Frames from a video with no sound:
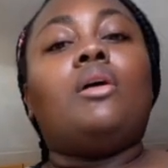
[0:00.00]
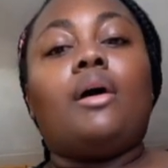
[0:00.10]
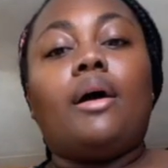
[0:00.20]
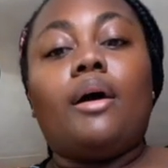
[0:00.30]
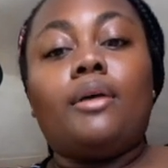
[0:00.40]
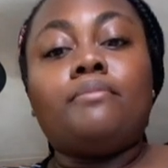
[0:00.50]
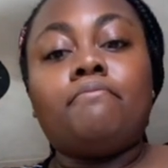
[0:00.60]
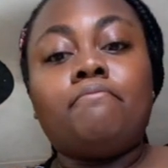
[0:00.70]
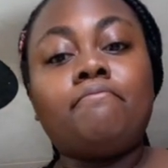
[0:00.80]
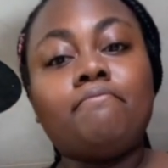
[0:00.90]
I'm
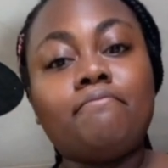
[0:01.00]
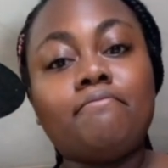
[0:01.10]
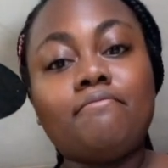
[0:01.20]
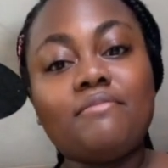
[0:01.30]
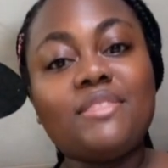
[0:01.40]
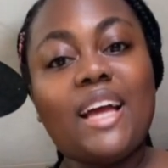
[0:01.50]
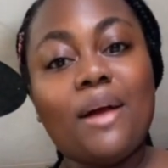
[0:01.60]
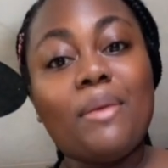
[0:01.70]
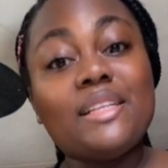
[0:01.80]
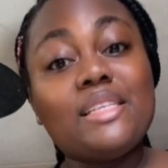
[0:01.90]

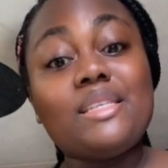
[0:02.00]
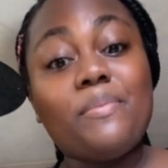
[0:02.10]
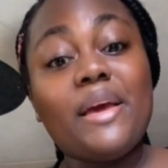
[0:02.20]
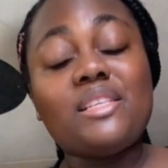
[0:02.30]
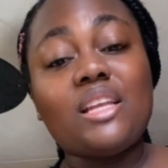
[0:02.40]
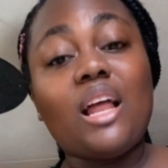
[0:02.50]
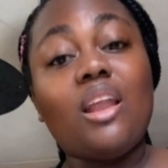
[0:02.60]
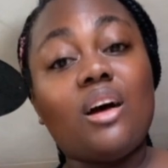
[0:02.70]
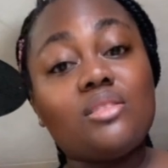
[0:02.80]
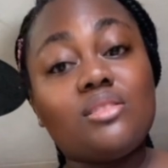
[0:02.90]
anticipating a
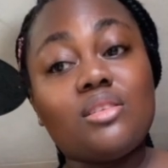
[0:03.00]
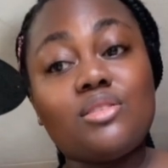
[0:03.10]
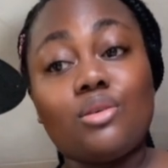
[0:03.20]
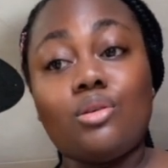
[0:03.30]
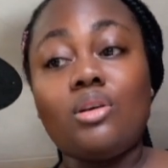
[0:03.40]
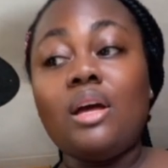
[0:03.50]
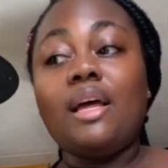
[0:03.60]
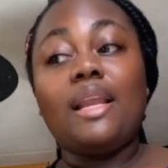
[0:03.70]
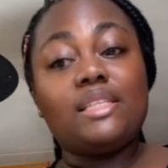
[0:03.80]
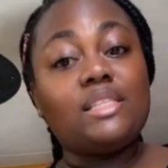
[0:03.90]
lot. So
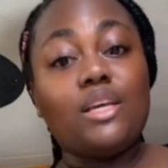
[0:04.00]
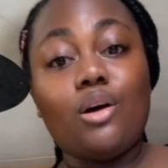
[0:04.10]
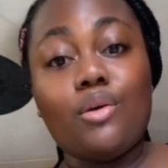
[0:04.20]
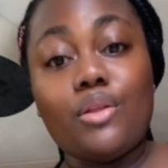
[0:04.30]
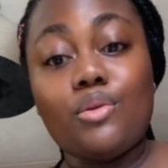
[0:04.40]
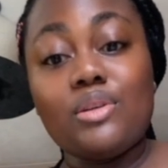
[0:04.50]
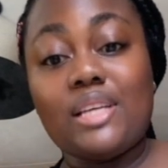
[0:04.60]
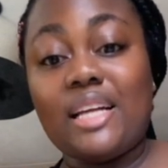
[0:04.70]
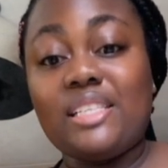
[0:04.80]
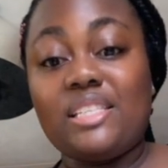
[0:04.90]
let's see how those
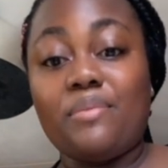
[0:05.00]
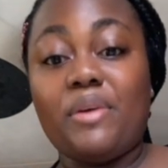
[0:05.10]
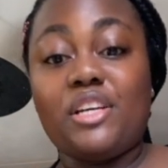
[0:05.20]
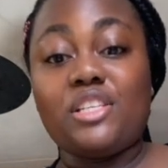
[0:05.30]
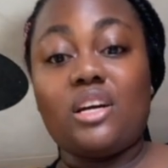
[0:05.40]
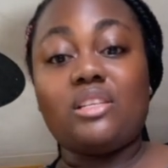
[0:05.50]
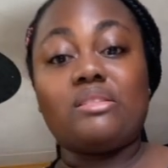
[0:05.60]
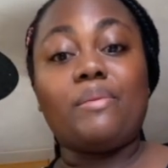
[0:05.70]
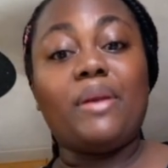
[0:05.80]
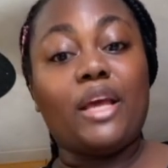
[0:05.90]
anticipations
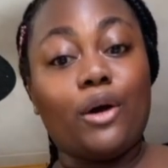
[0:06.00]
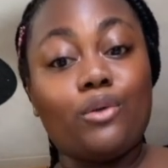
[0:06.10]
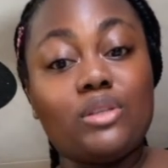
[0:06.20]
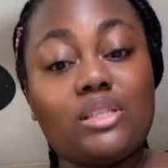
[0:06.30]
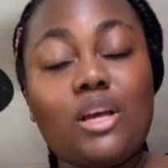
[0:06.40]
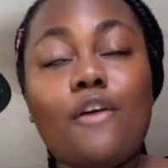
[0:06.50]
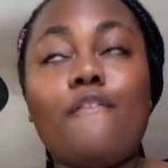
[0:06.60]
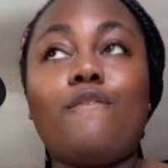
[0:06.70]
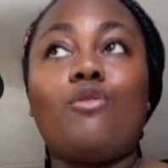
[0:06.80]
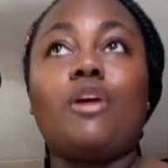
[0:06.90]
play out
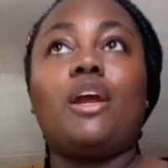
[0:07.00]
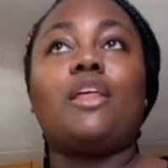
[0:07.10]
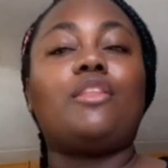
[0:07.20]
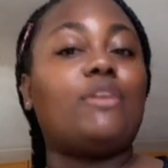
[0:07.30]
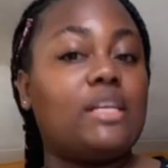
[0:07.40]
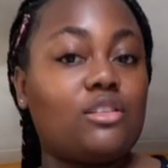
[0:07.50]
for the rest